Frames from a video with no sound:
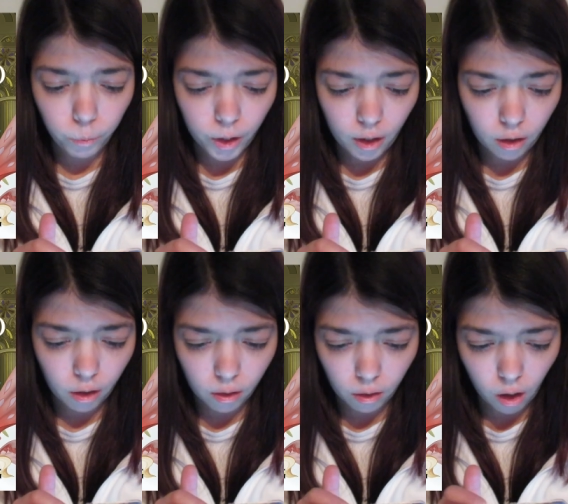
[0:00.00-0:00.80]
Wicked
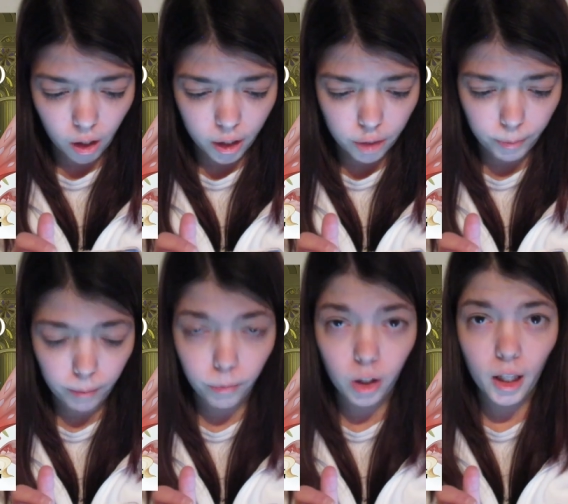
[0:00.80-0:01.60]
Gods by
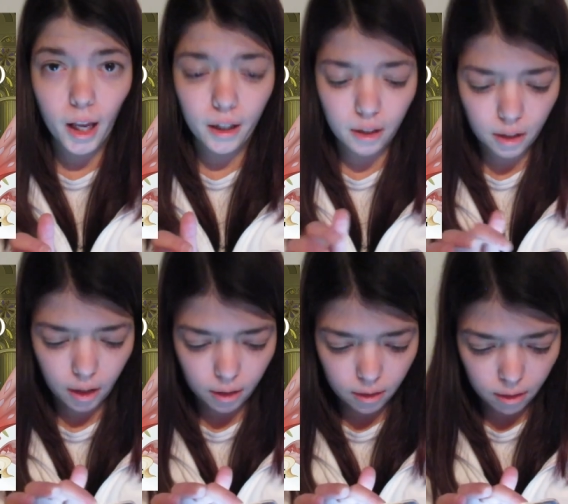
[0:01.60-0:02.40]
Molly X.
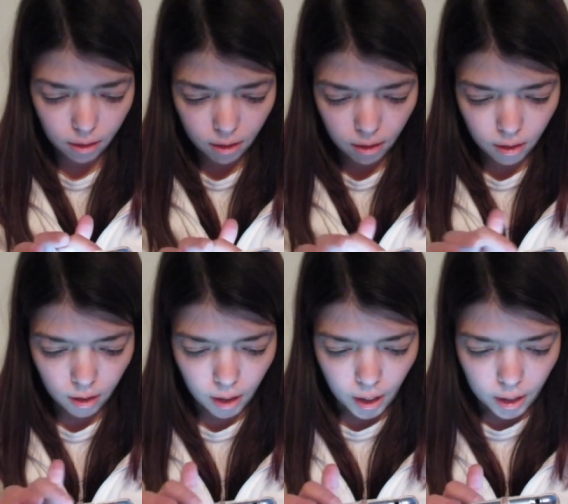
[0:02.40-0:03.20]
Chang.
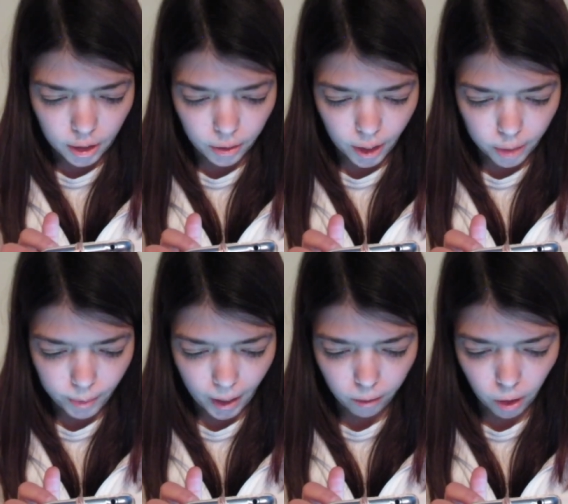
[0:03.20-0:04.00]
She has
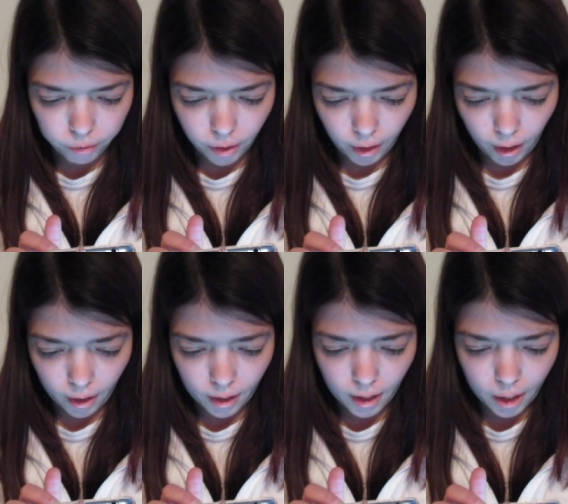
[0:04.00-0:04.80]
power over that,
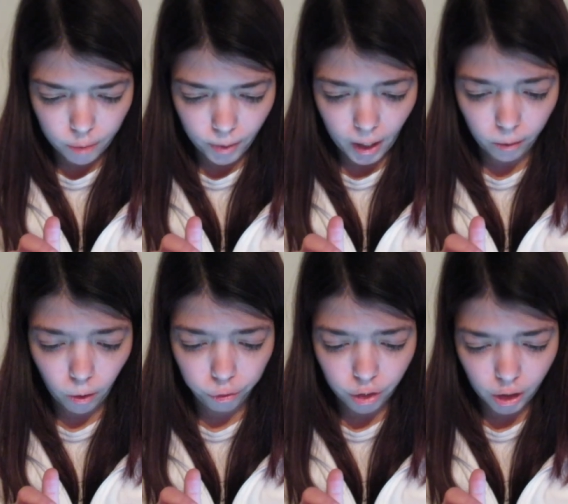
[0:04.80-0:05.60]
he has power
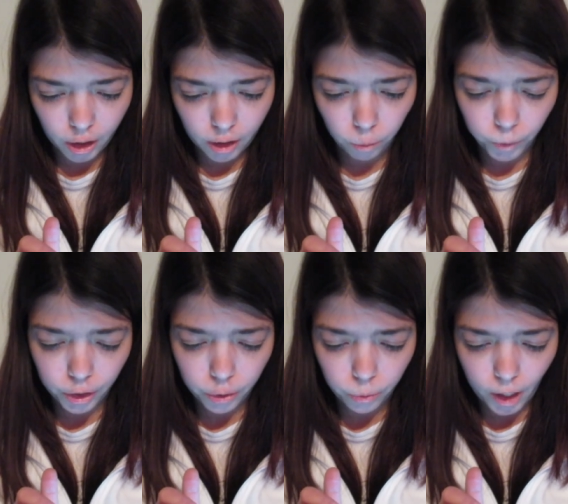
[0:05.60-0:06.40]
over her, When
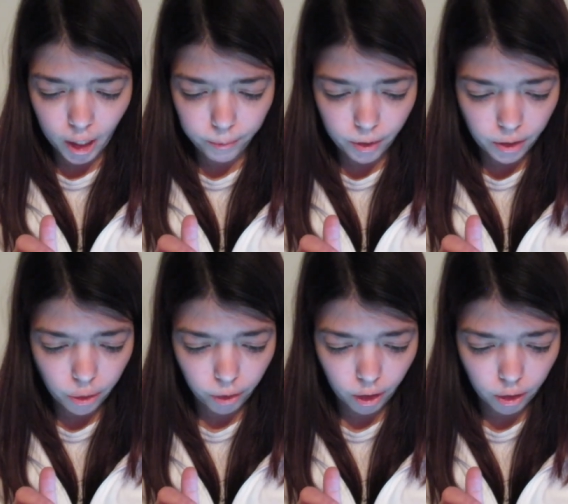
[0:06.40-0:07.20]
two enemies
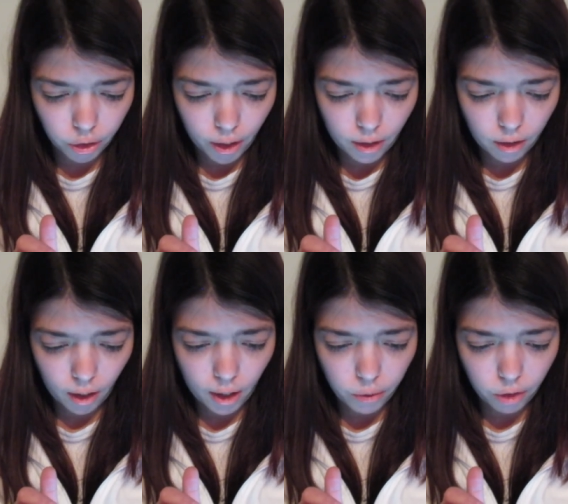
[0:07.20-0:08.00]
strike a
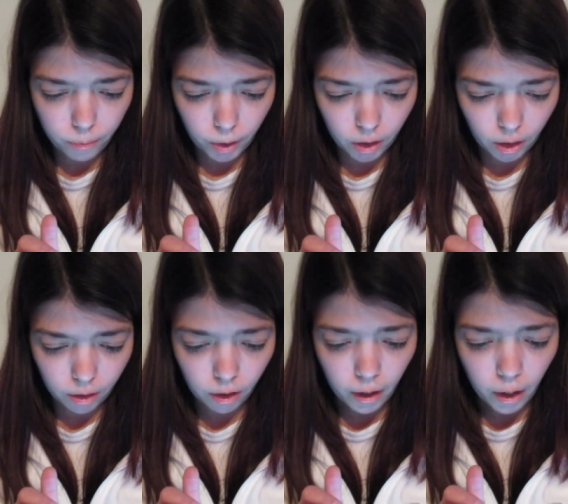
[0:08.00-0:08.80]
dangerous bargain